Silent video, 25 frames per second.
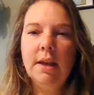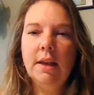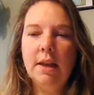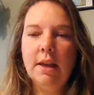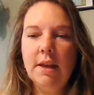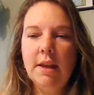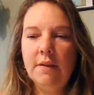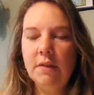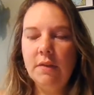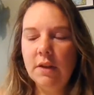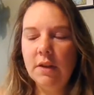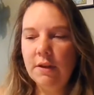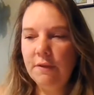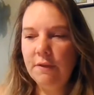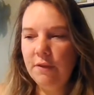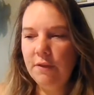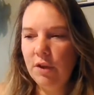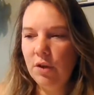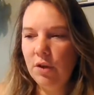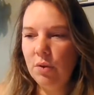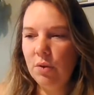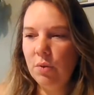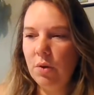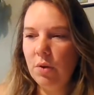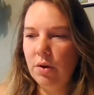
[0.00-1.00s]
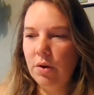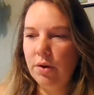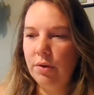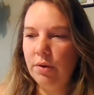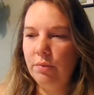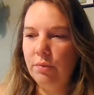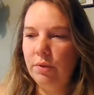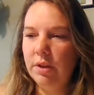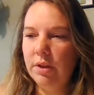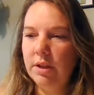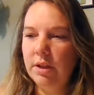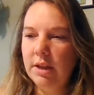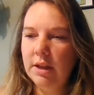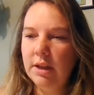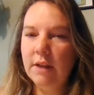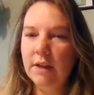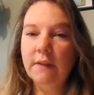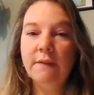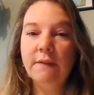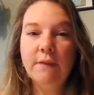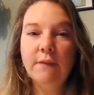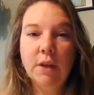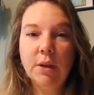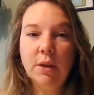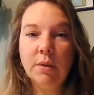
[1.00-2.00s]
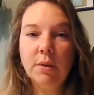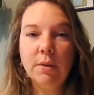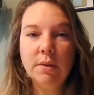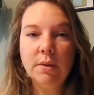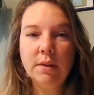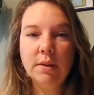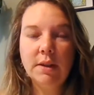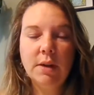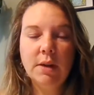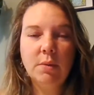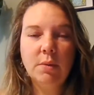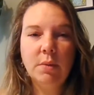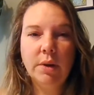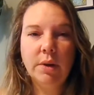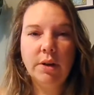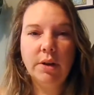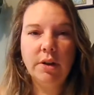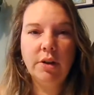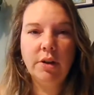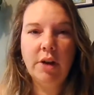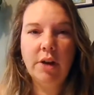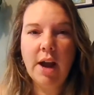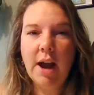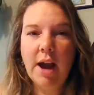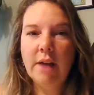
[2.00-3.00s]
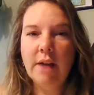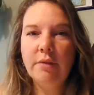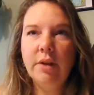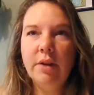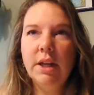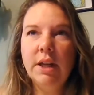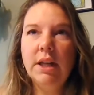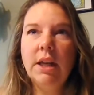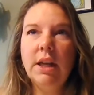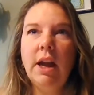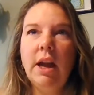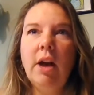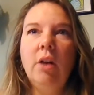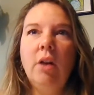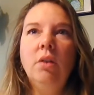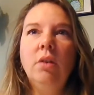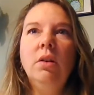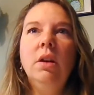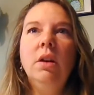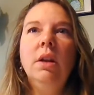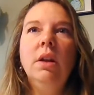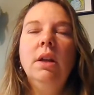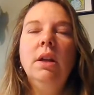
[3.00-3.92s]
even if you are really confused at where you're at right now,